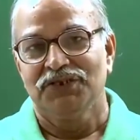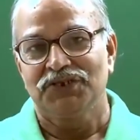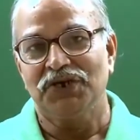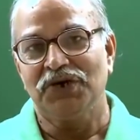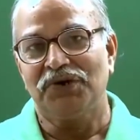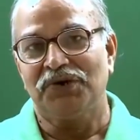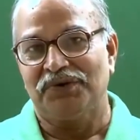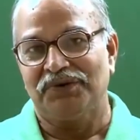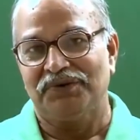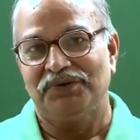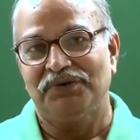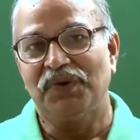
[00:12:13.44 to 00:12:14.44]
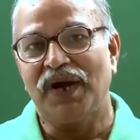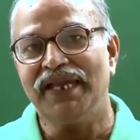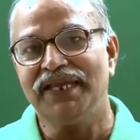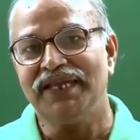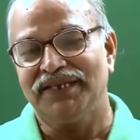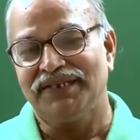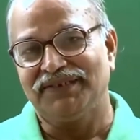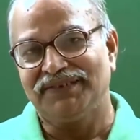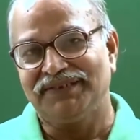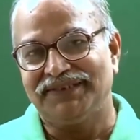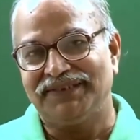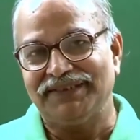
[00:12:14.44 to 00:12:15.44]
So, why
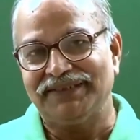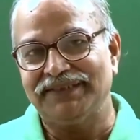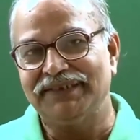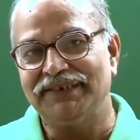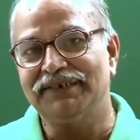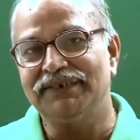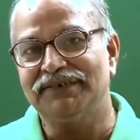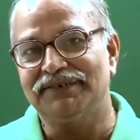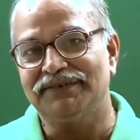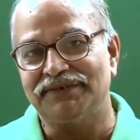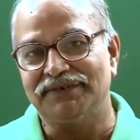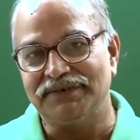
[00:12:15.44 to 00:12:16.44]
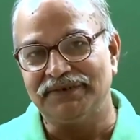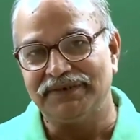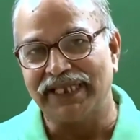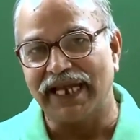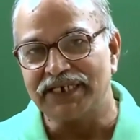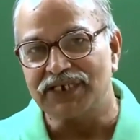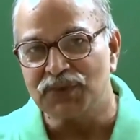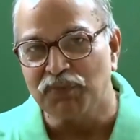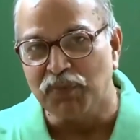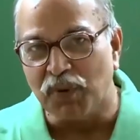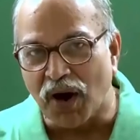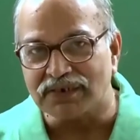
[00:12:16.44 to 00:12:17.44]
that
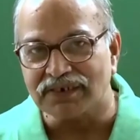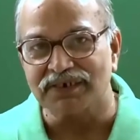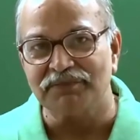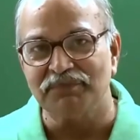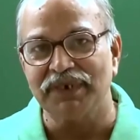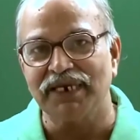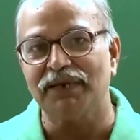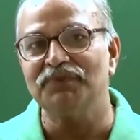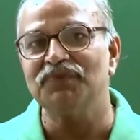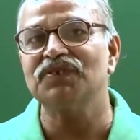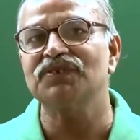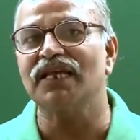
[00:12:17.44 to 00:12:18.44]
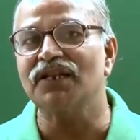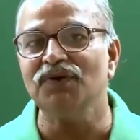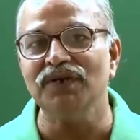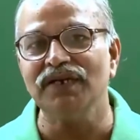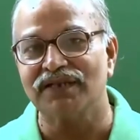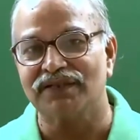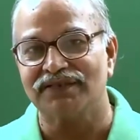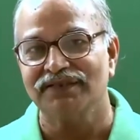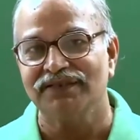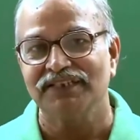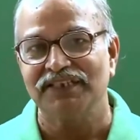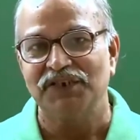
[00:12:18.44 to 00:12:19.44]
spot becomes circular
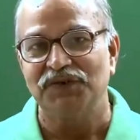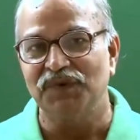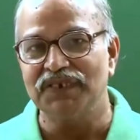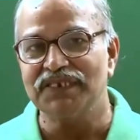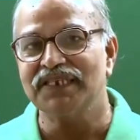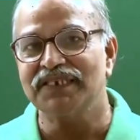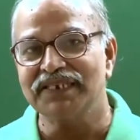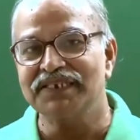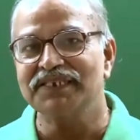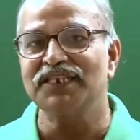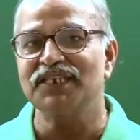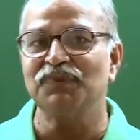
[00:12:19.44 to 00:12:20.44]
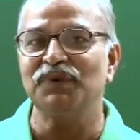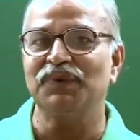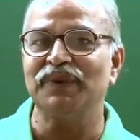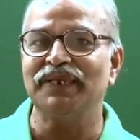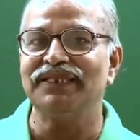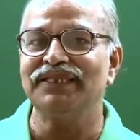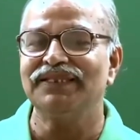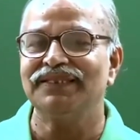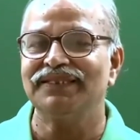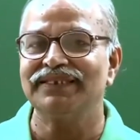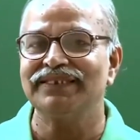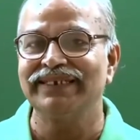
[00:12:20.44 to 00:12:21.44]
once the distance between
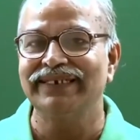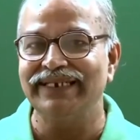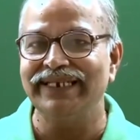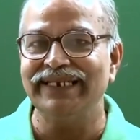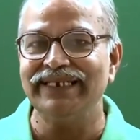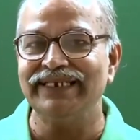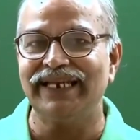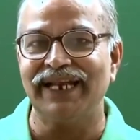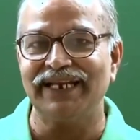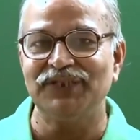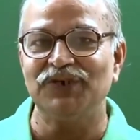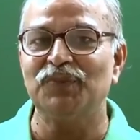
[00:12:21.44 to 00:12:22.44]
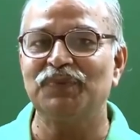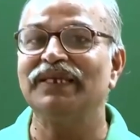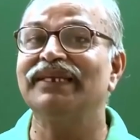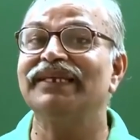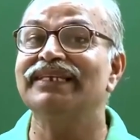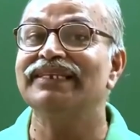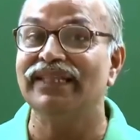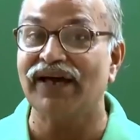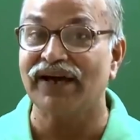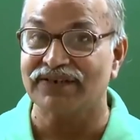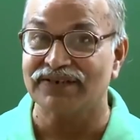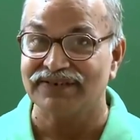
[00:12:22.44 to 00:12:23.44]
the screen and the opening is
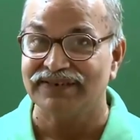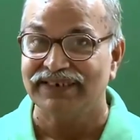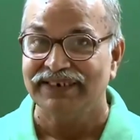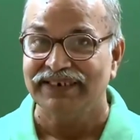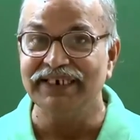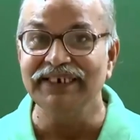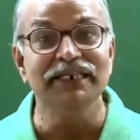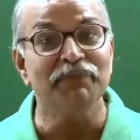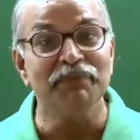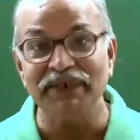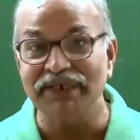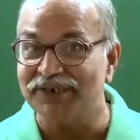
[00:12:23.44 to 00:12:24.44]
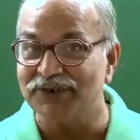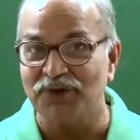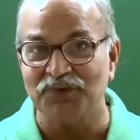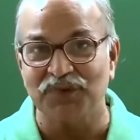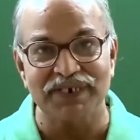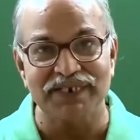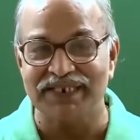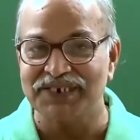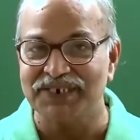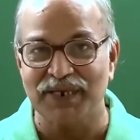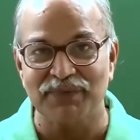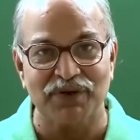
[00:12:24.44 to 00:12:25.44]
large, independent of what is the
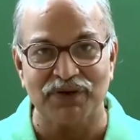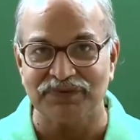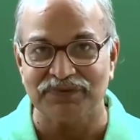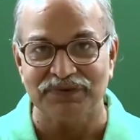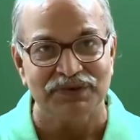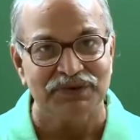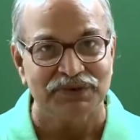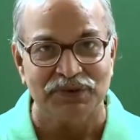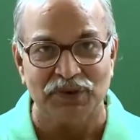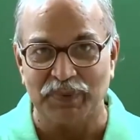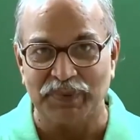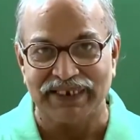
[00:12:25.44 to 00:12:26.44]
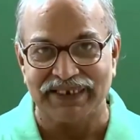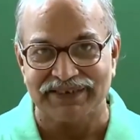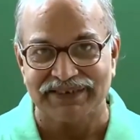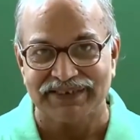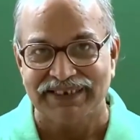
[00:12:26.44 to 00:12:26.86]
shape of opening?